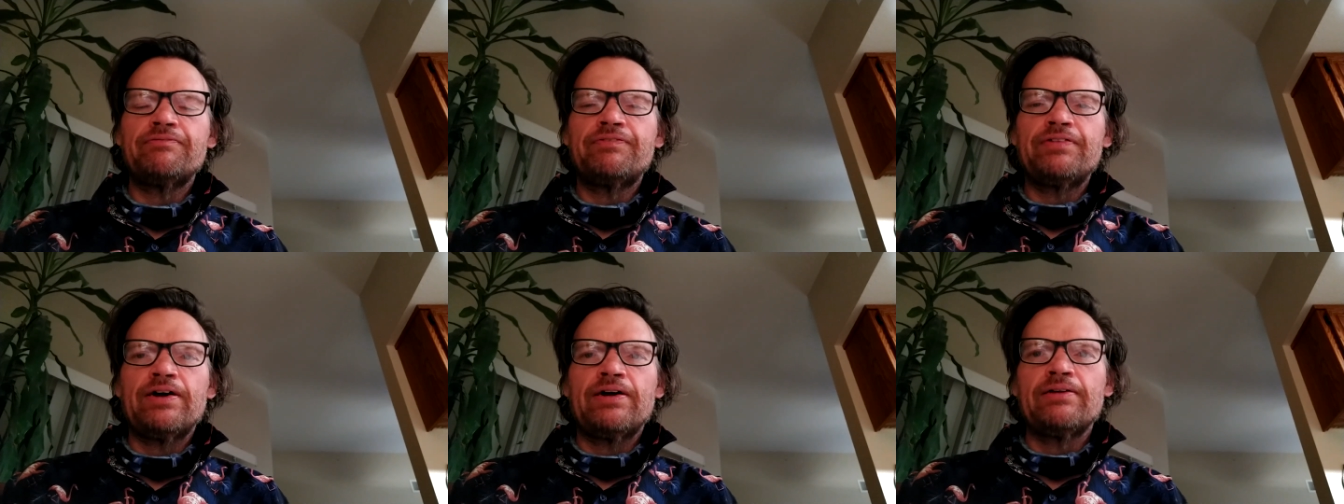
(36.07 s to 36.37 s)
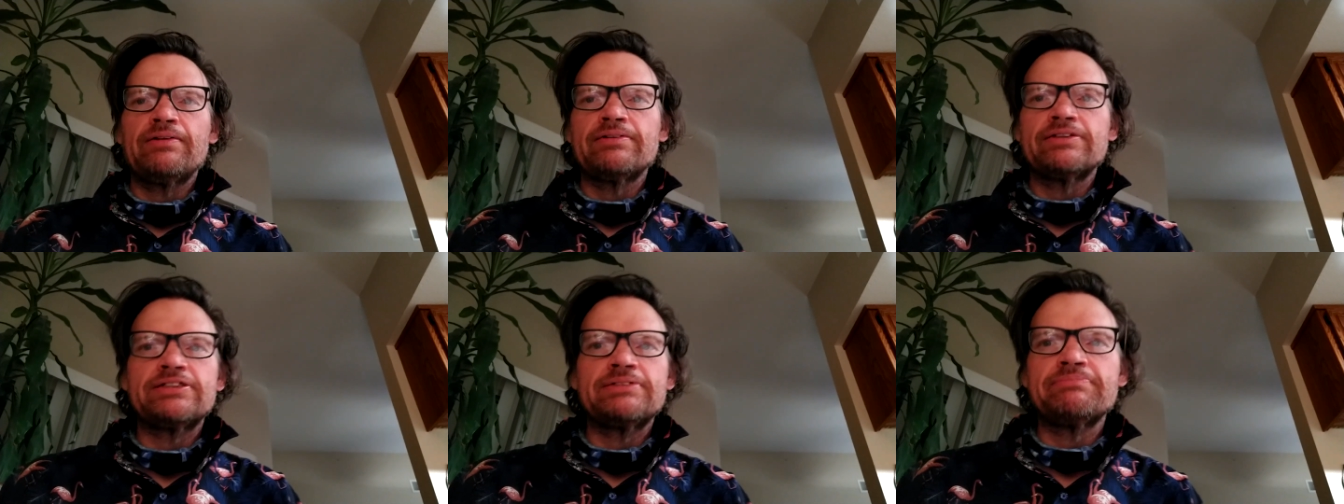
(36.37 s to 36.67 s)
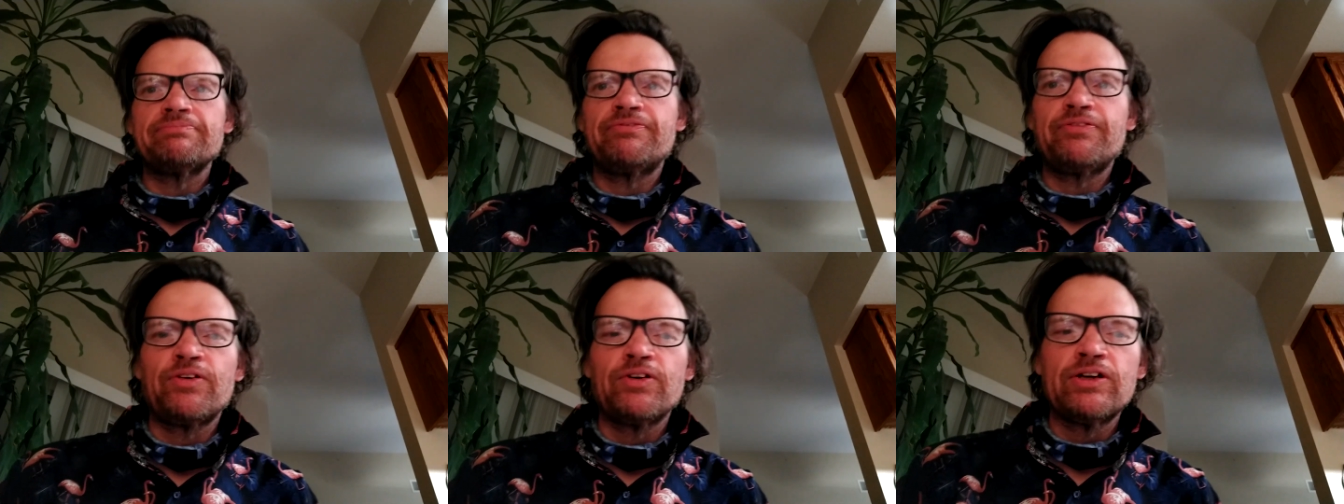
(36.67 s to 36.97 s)
fill in
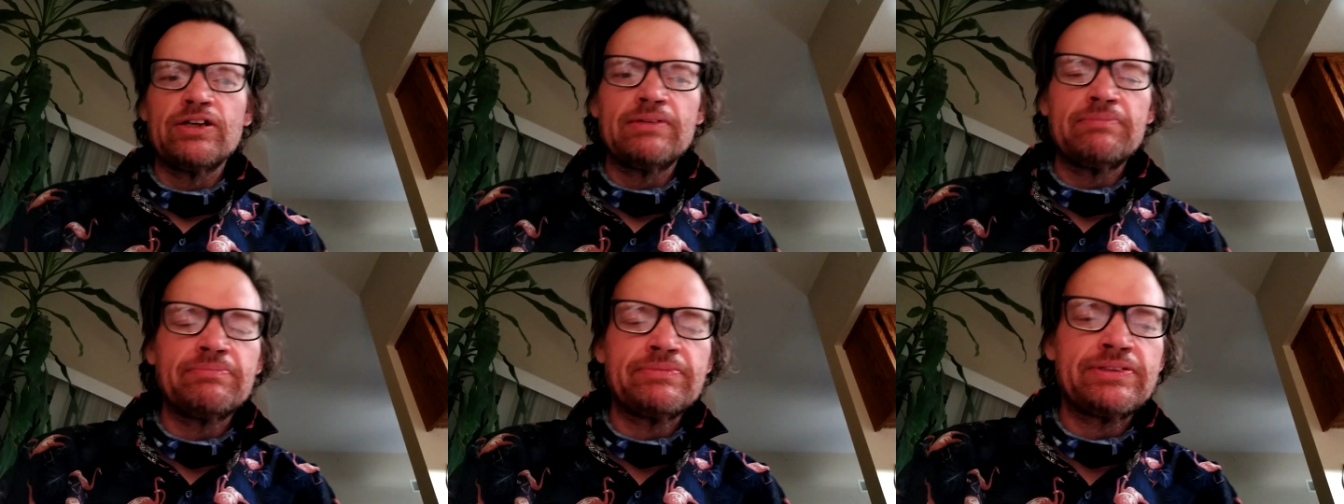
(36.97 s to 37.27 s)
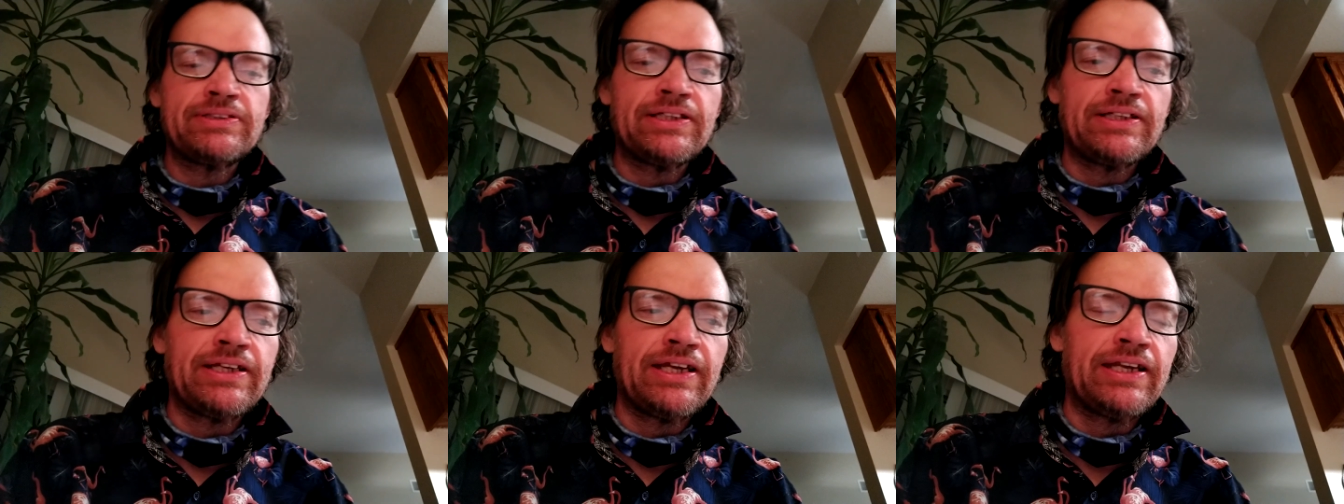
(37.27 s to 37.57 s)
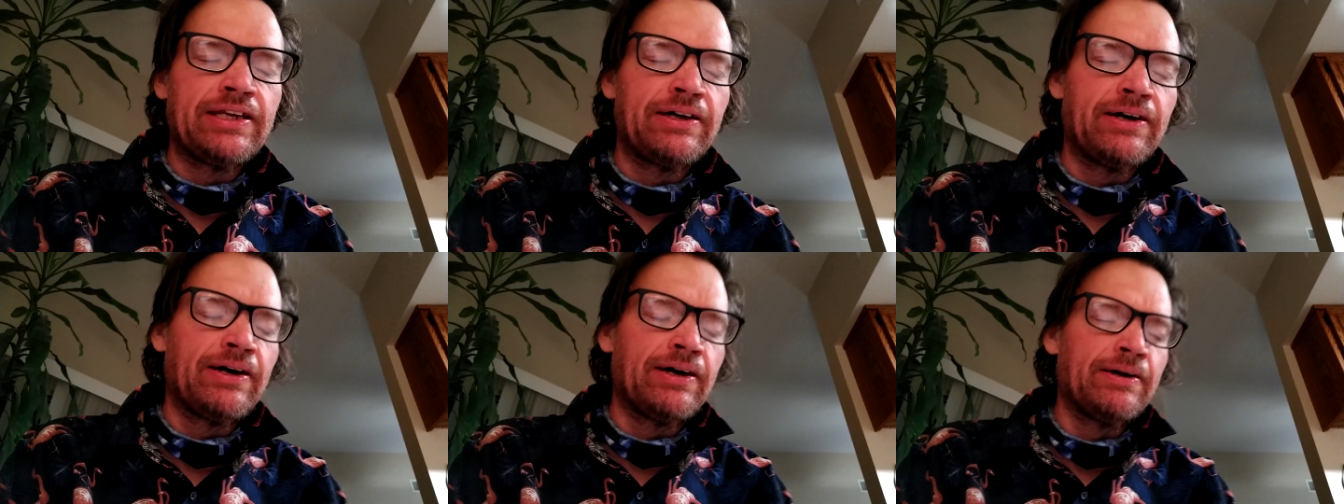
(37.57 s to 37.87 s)
some forms, and
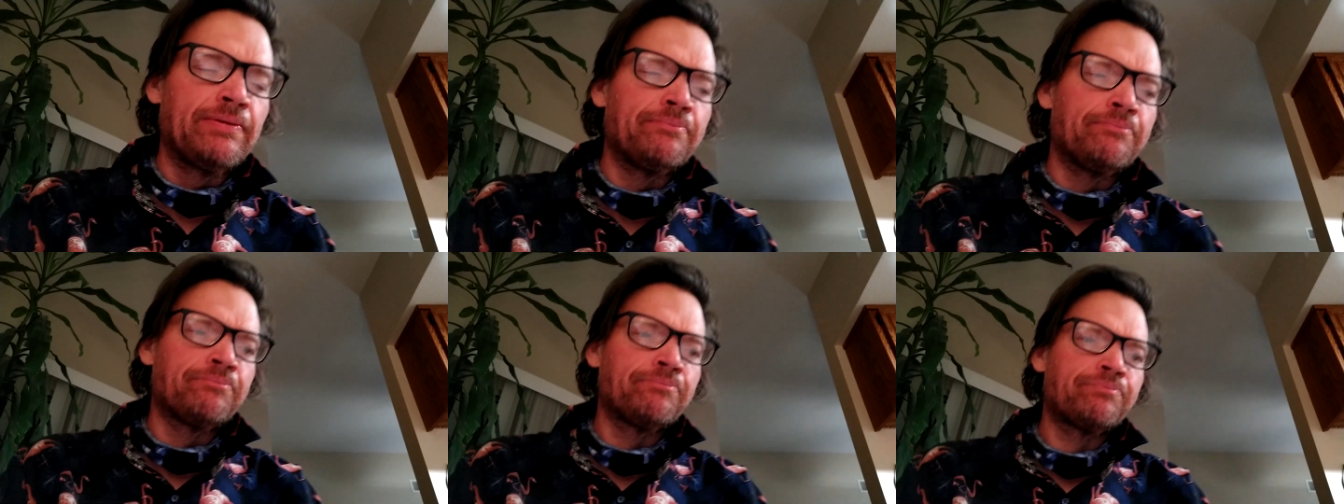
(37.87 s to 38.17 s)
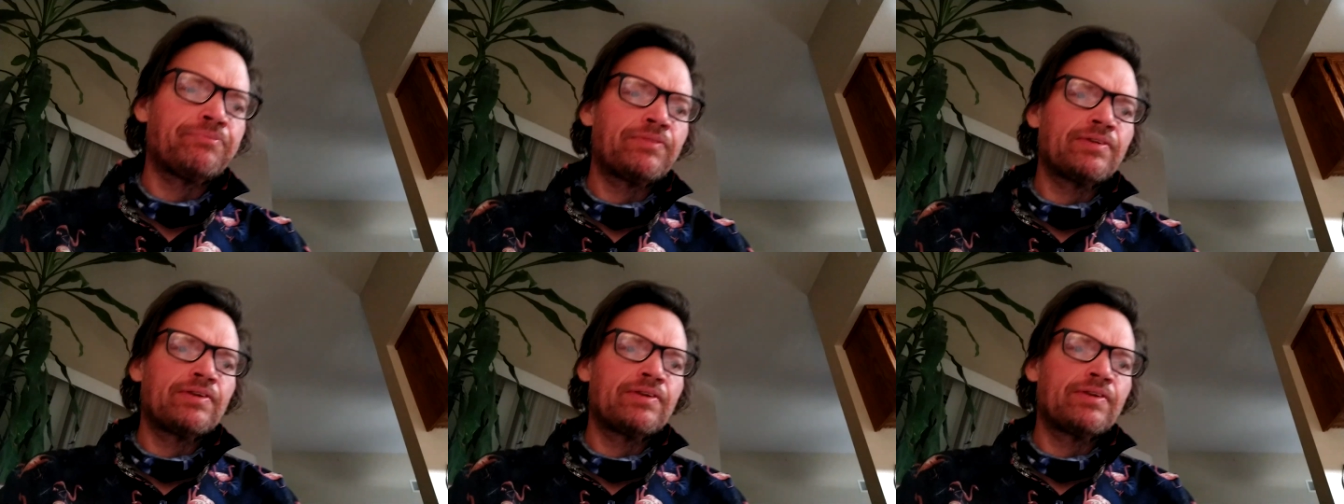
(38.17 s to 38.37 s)
then um,